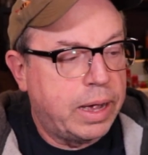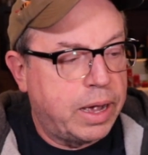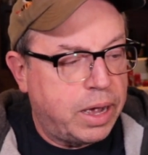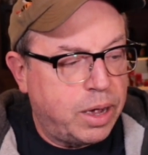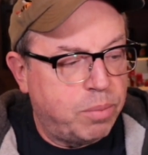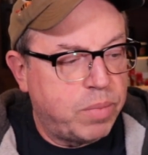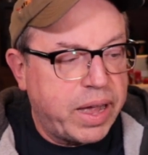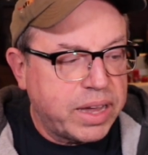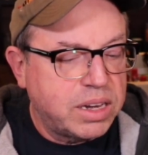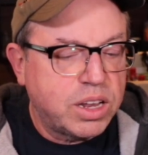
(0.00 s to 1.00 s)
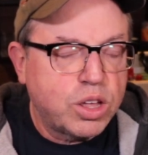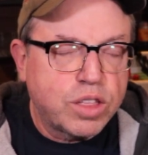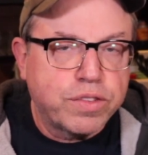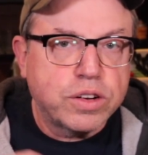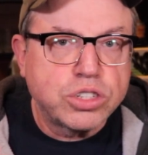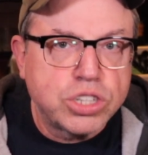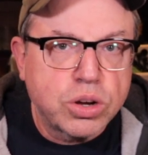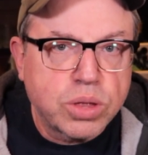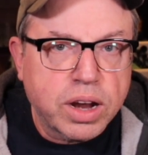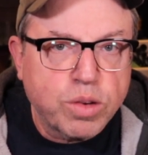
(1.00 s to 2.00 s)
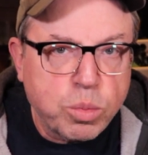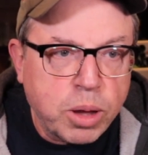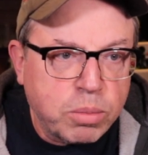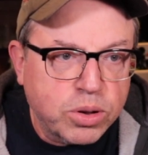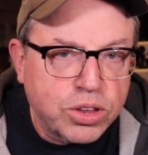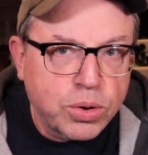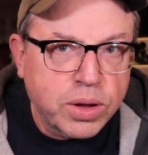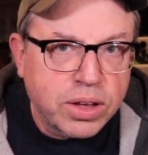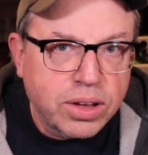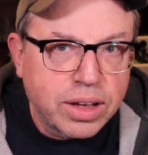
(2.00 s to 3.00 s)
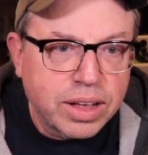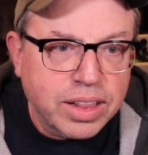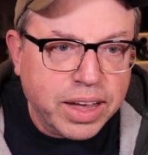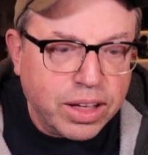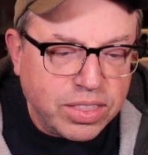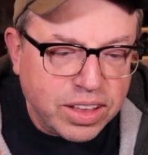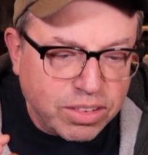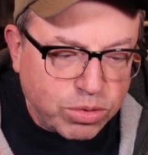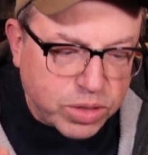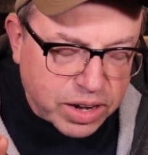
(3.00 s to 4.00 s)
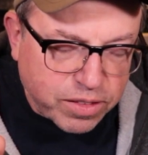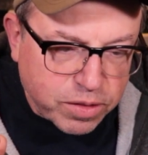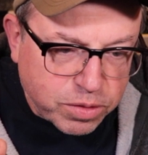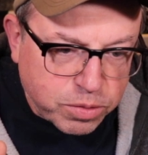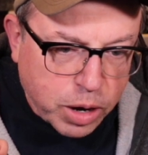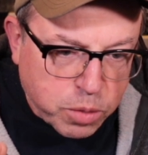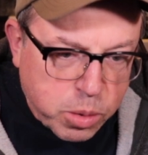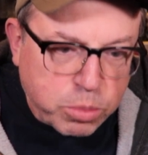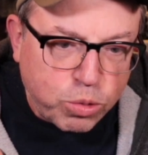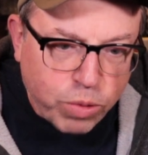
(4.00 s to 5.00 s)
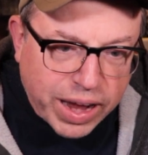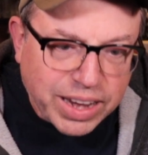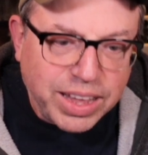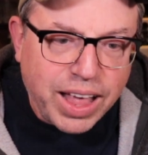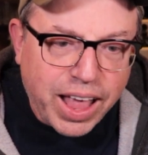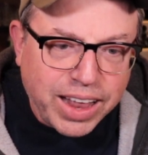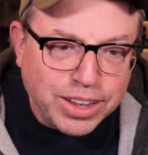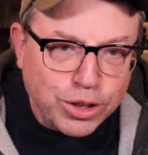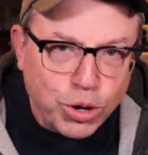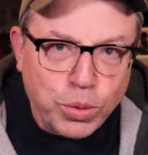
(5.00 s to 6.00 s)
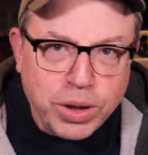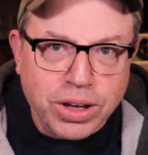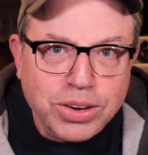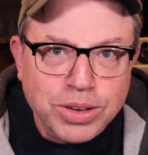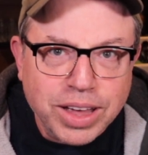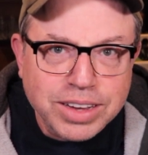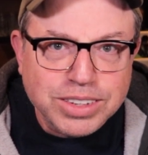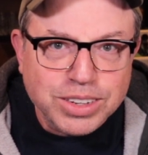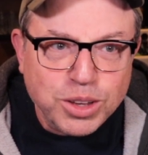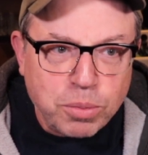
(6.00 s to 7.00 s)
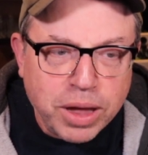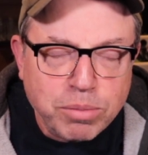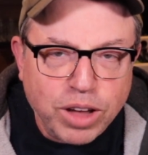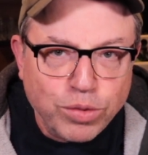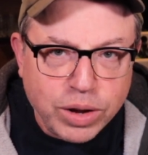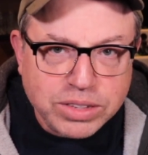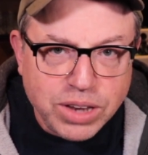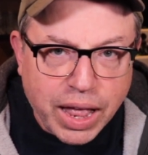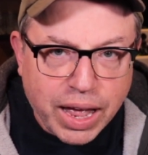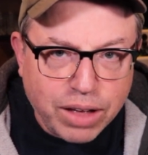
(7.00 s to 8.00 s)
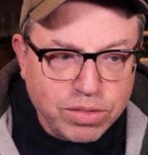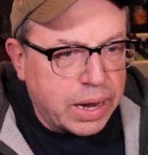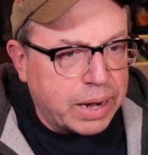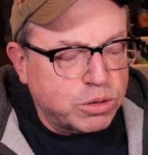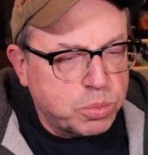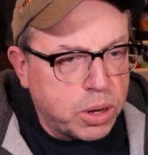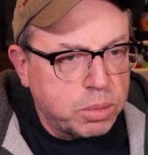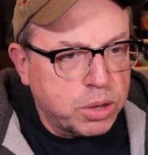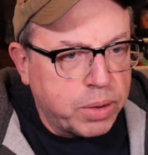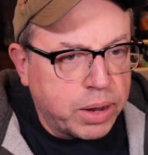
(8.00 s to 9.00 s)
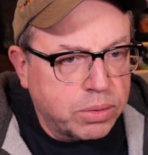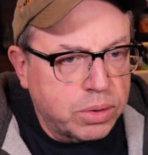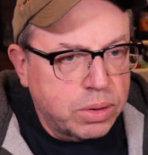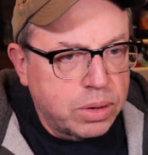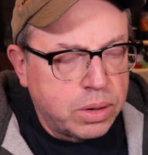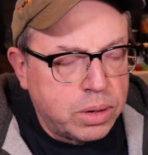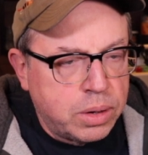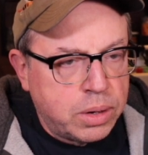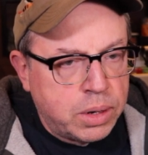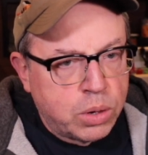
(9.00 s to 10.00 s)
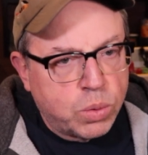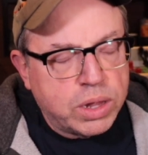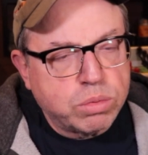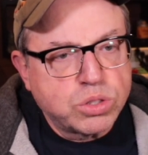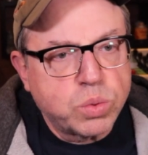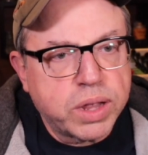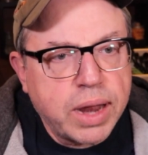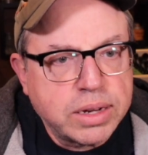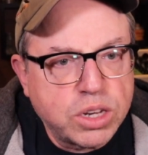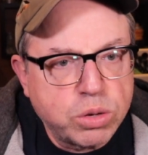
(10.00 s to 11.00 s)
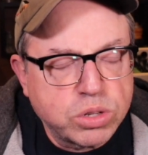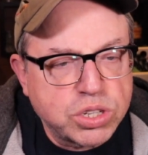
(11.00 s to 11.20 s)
I can tell you the first joke that I remember doing, I remember writing and doing on occasion to make my friends laugh. And I was probably around, it had to do with